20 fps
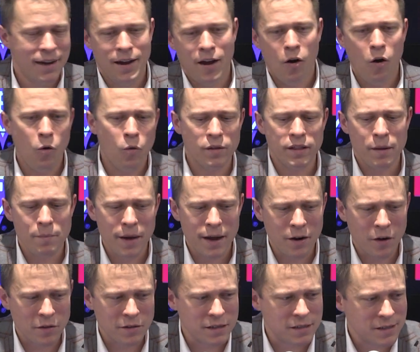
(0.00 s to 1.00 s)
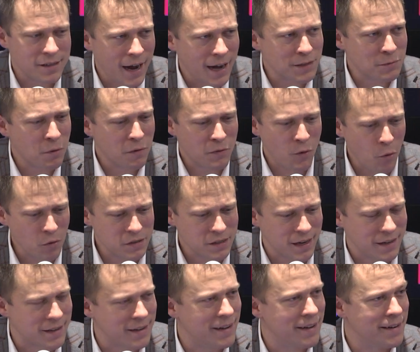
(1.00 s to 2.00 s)
oh, they made all these shots. Well, of course they
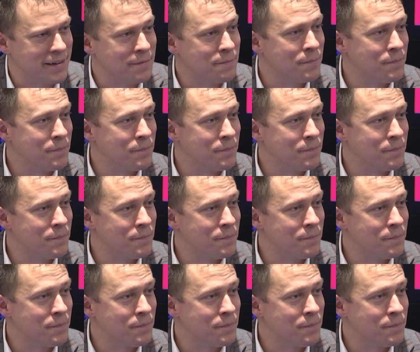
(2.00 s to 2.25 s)
did.